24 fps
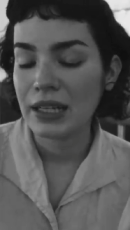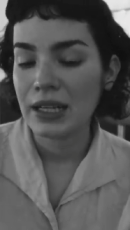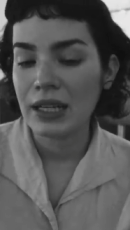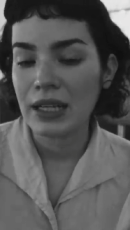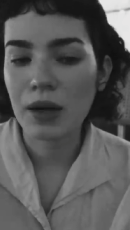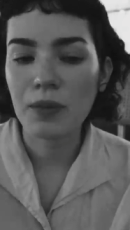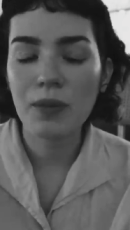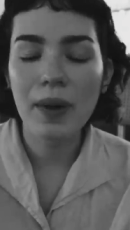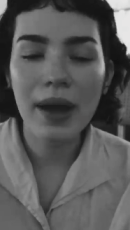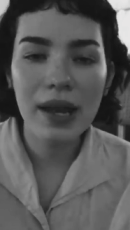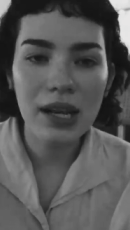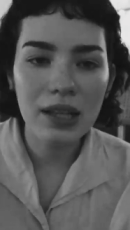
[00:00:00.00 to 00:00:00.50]

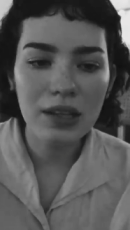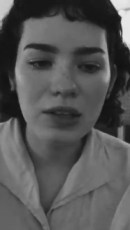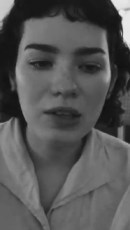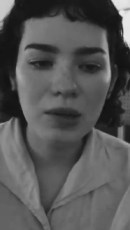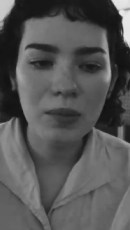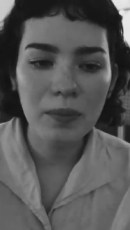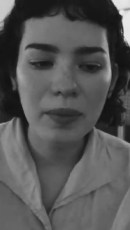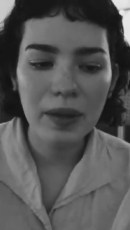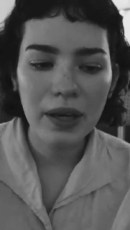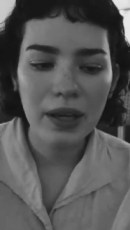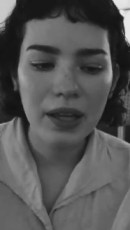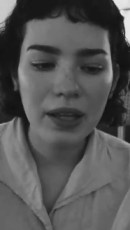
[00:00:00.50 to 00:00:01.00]
I wait a
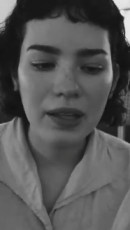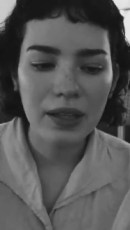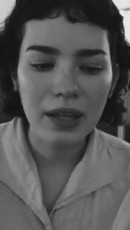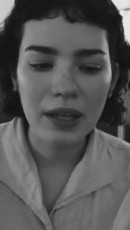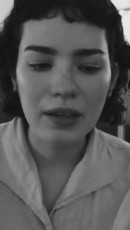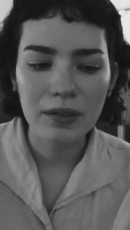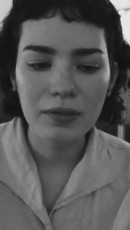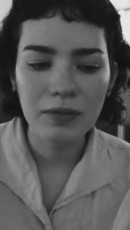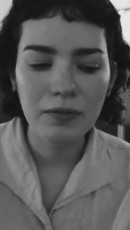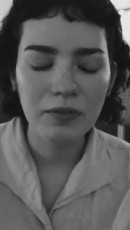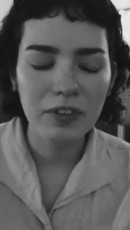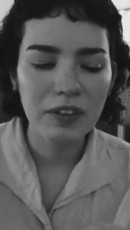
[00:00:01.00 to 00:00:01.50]
little bit,
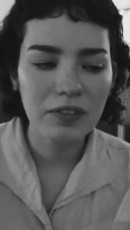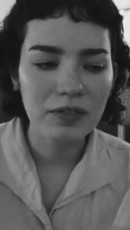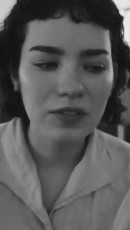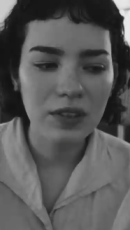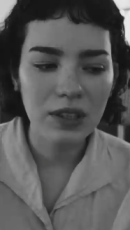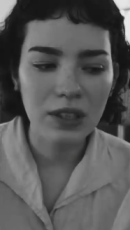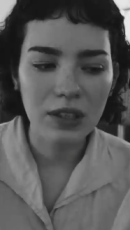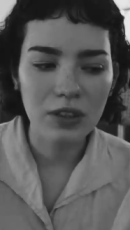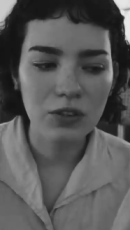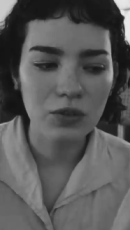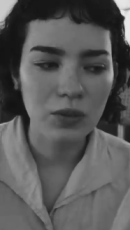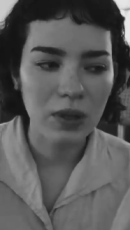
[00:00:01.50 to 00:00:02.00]
like
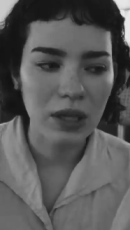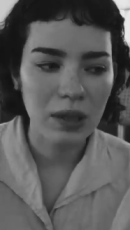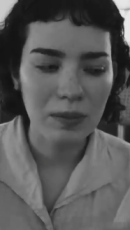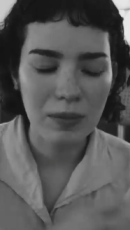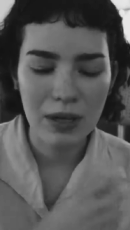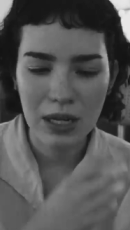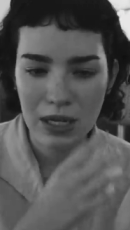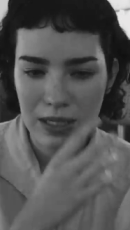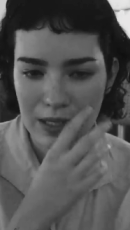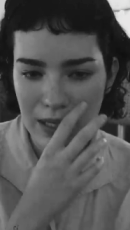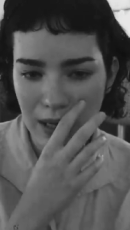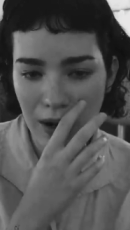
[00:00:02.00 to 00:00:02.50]
15, 20
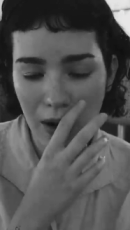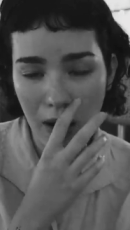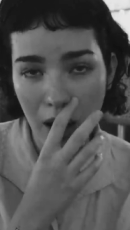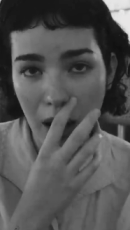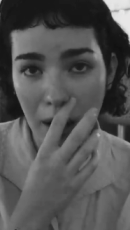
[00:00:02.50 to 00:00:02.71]
minutes.